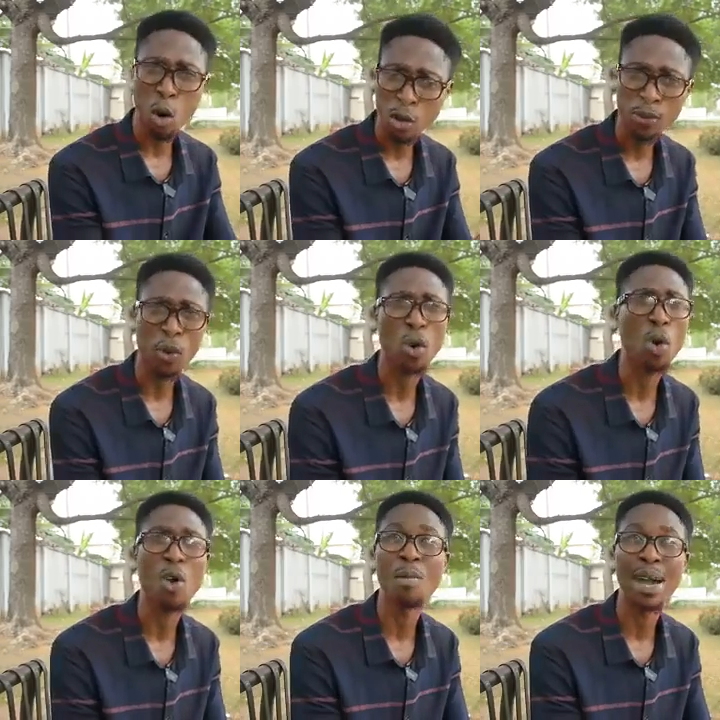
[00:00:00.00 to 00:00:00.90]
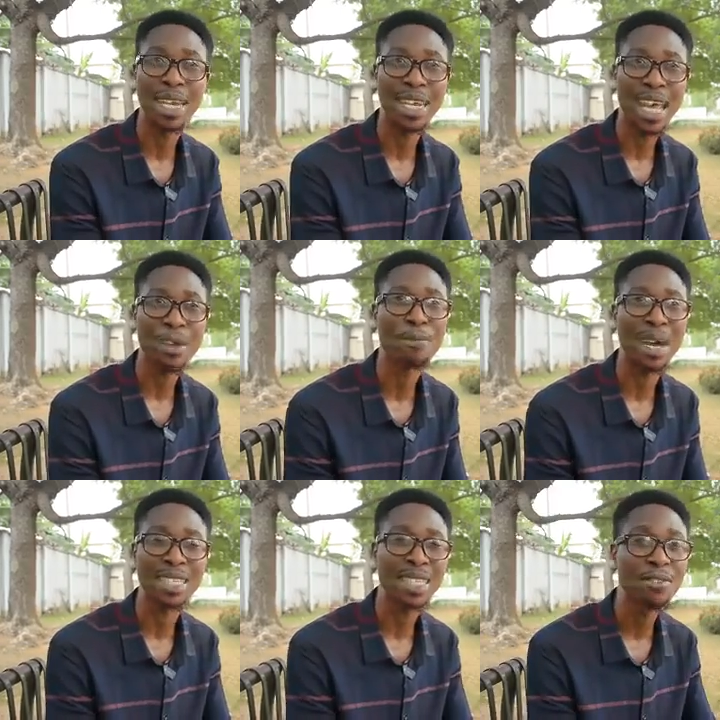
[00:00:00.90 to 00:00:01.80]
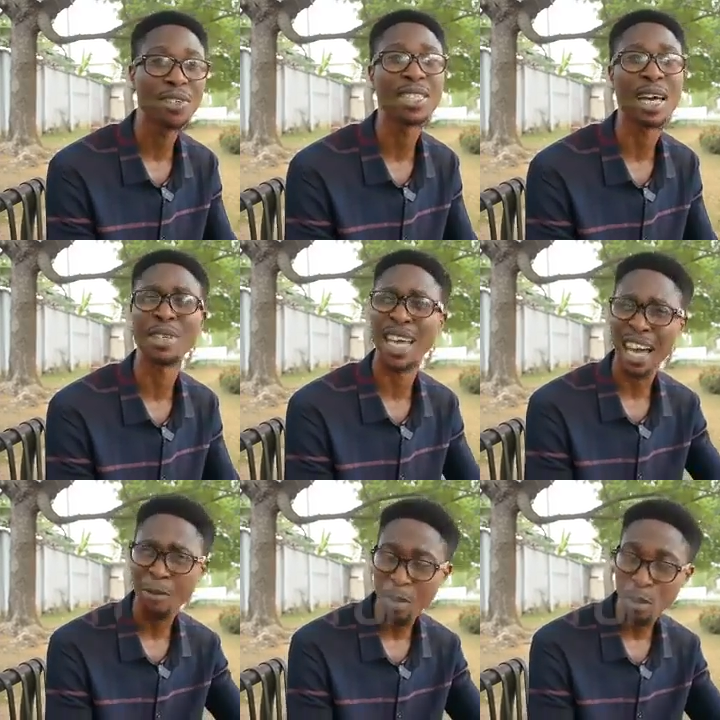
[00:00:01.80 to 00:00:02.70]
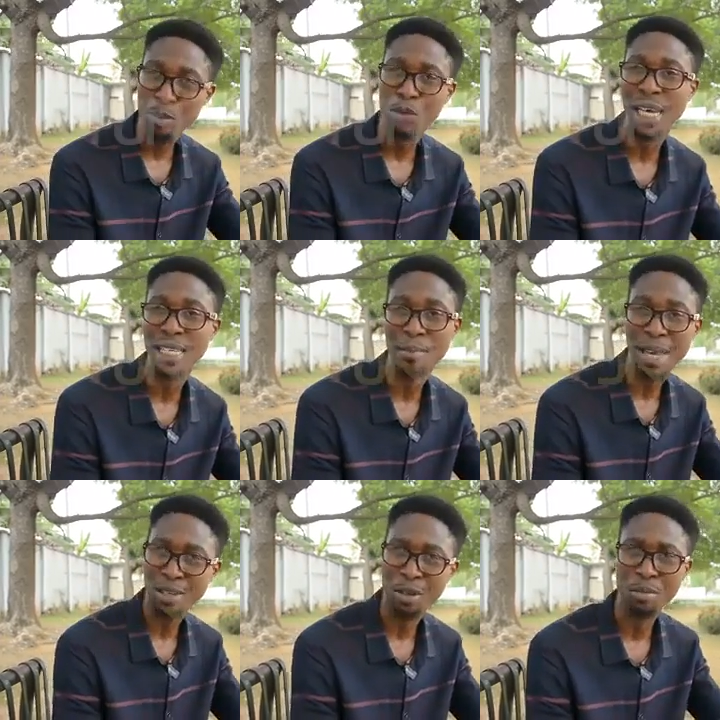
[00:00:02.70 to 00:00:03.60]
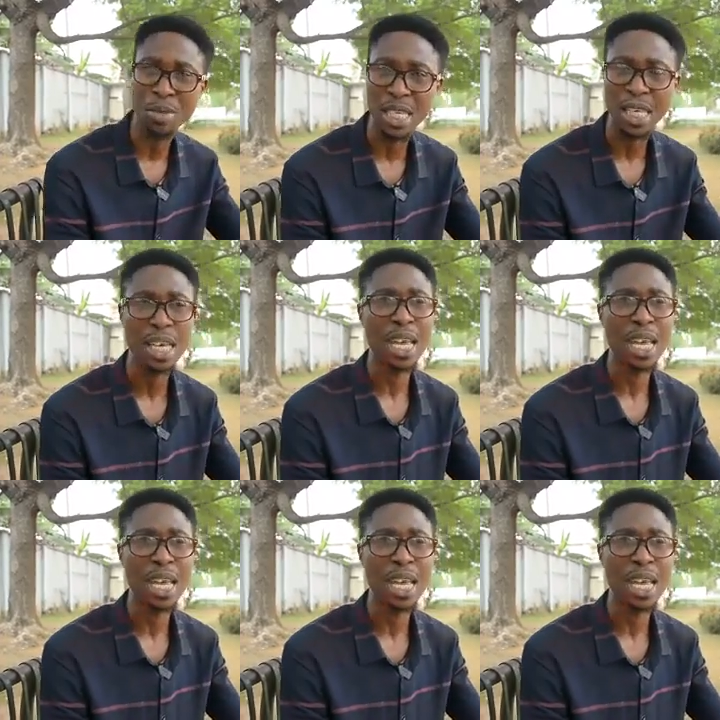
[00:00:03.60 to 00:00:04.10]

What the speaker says: worked for all my life, my savings. I mean, I have people that depend on me.